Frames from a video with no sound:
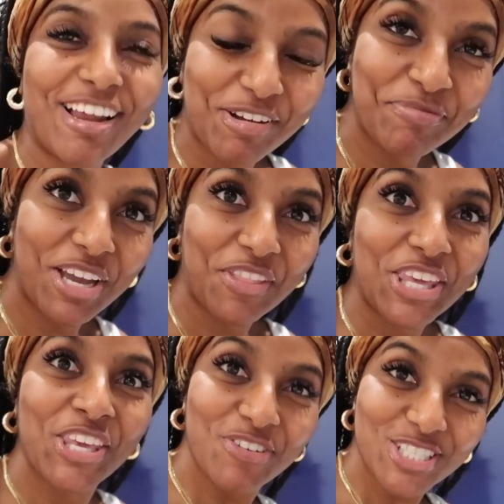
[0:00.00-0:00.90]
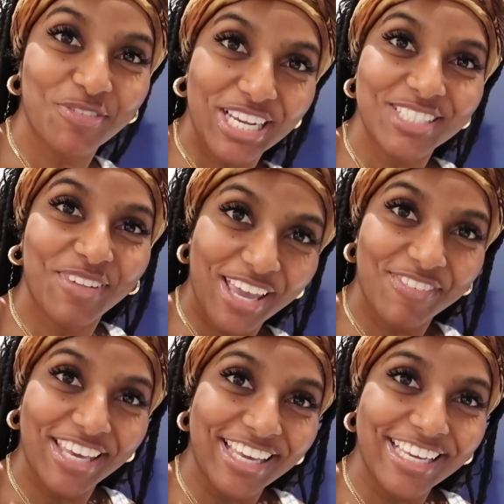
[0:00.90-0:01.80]
I'm going to be on the Q Suites,
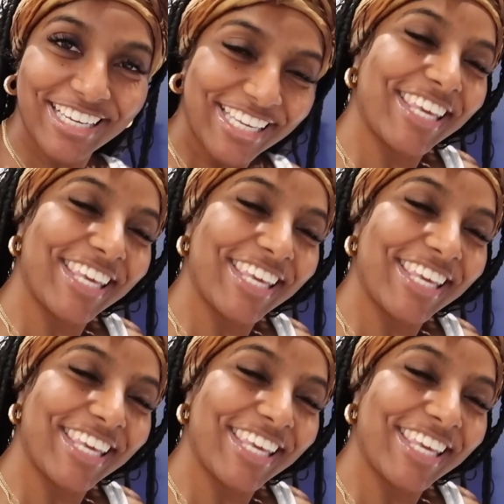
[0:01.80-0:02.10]
baby.